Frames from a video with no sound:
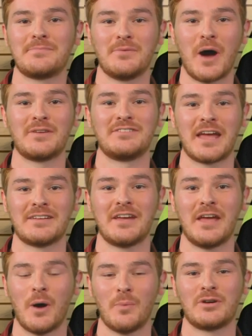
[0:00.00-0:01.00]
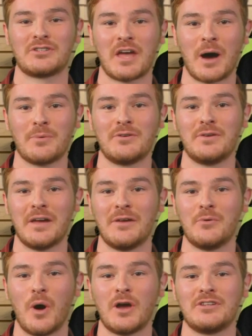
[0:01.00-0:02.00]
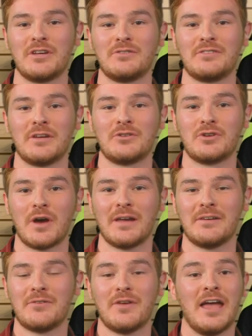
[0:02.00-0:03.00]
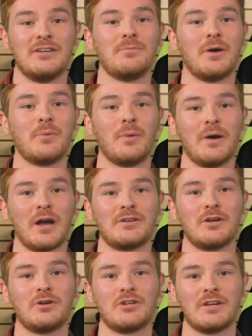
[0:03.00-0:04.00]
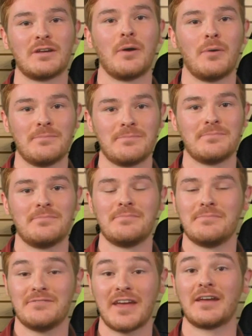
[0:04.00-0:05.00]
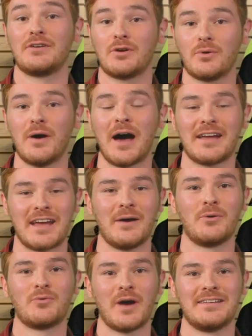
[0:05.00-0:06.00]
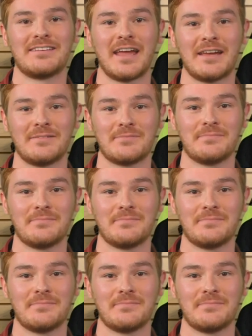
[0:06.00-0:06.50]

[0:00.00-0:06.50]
Contact the Helmet Shop if you have questions concerning the VAS V replacement shield. Thank you, and have a great day.